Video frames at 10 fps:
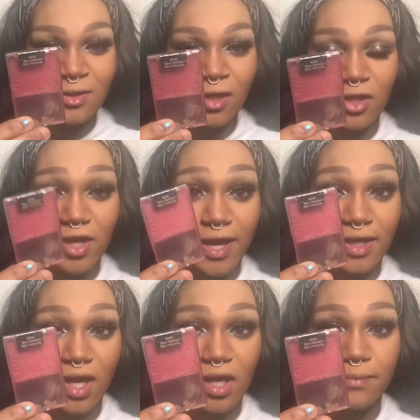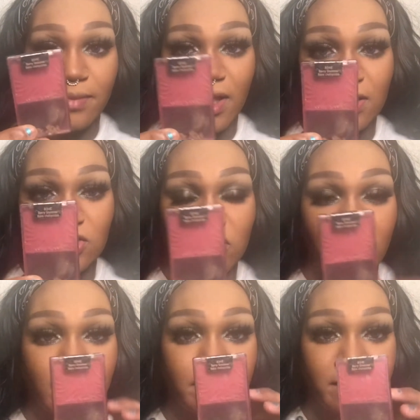Color Icon blush
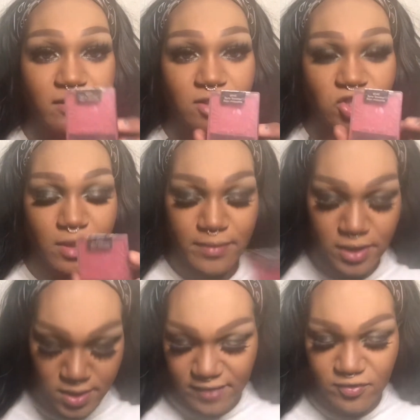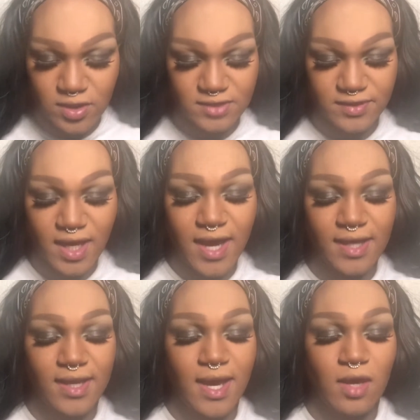in Berry Shimmer. And of course for the
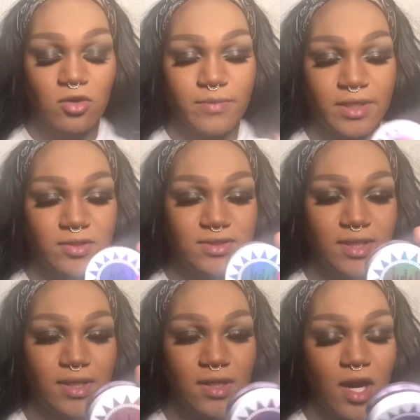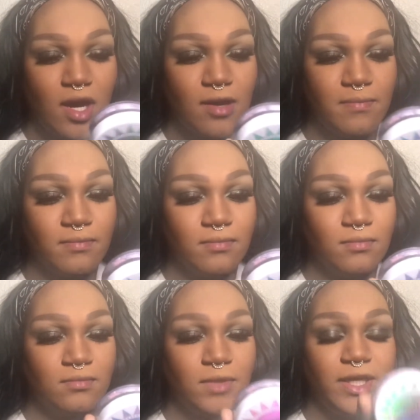highlight, I will be using
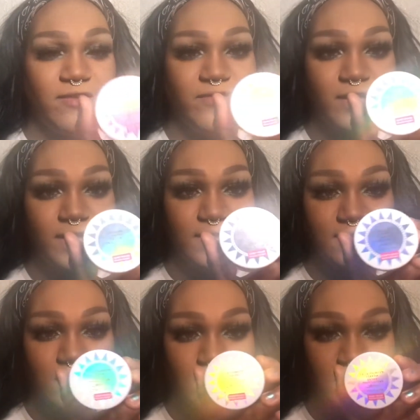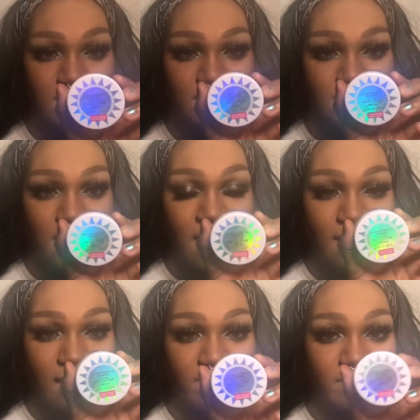Infinity Stones
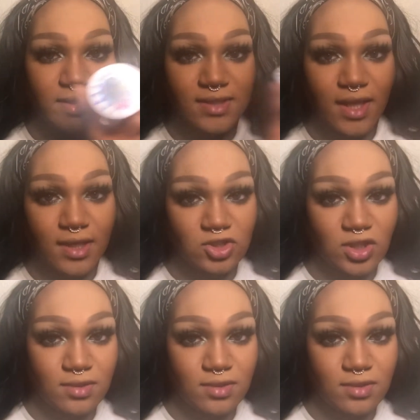highlight from this collection.